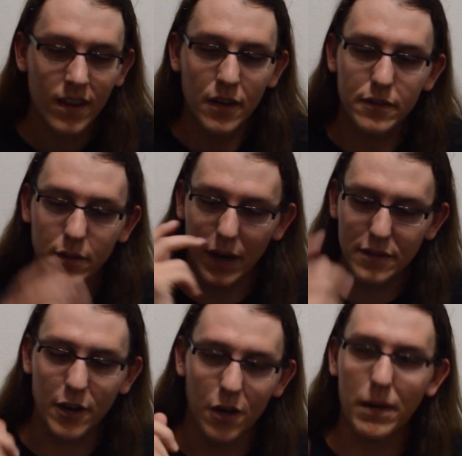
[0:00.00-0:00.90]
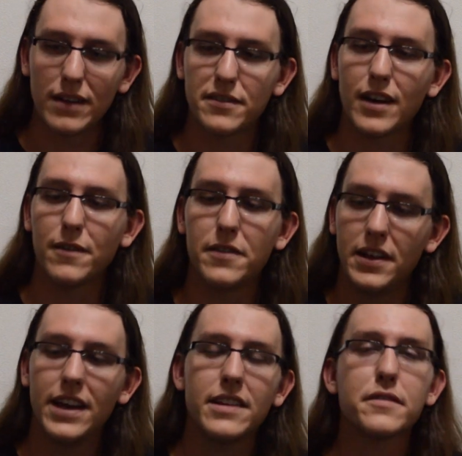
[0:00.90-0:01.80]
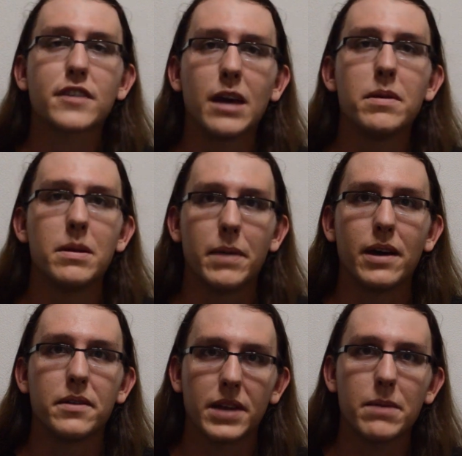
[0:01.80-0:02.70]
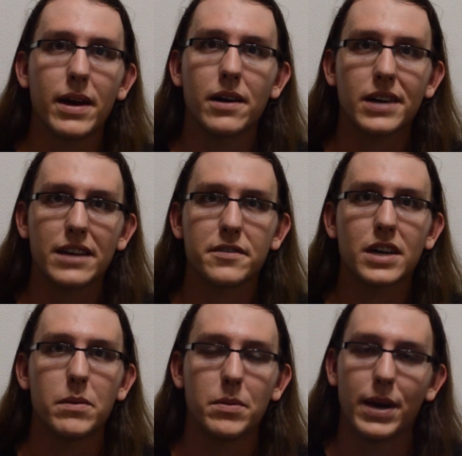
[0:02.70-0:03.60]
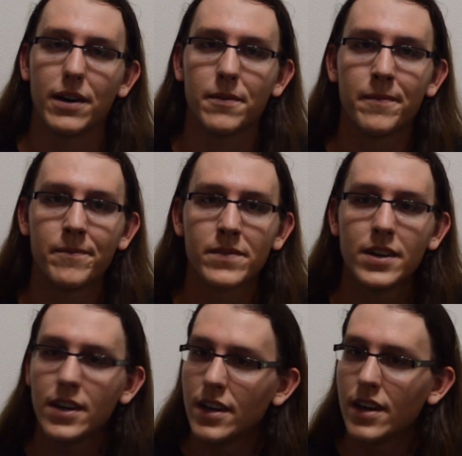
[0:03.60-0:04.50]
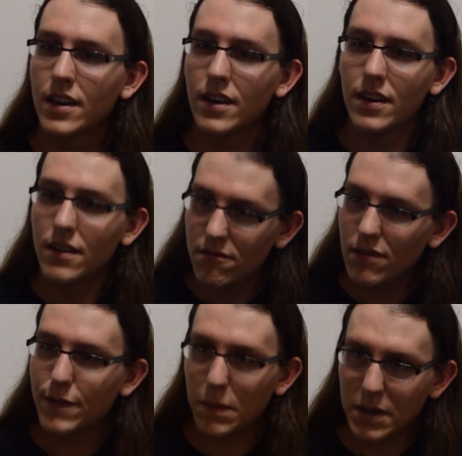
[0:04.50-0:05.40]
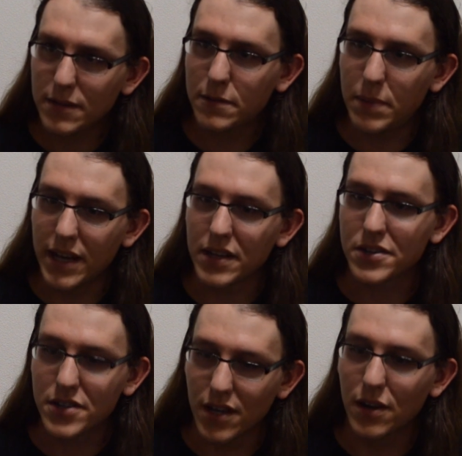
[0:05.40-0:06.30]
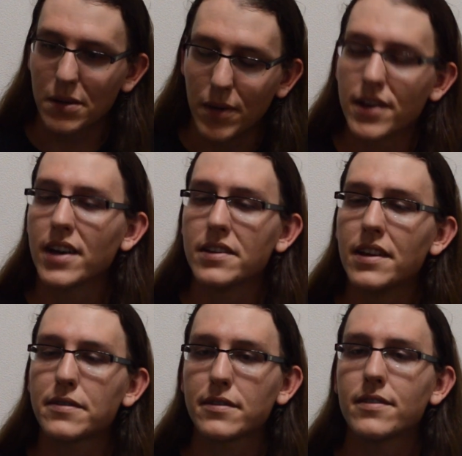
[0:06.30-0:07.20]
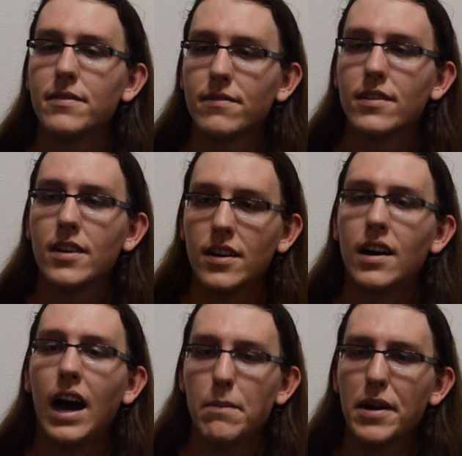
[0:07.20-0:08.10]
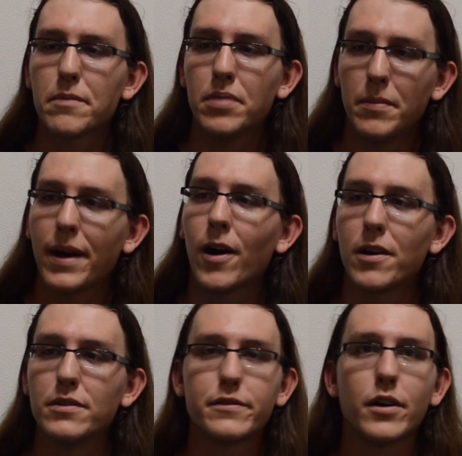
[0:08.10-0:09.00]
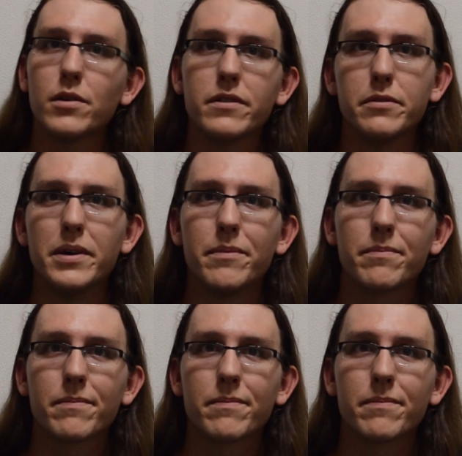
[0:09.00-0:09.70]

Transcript: So I told myself the day this came in the mail, the day my Elgato came in the mail, if I'm gonna spend a shitload of money on this, I better put my heart and soul into it.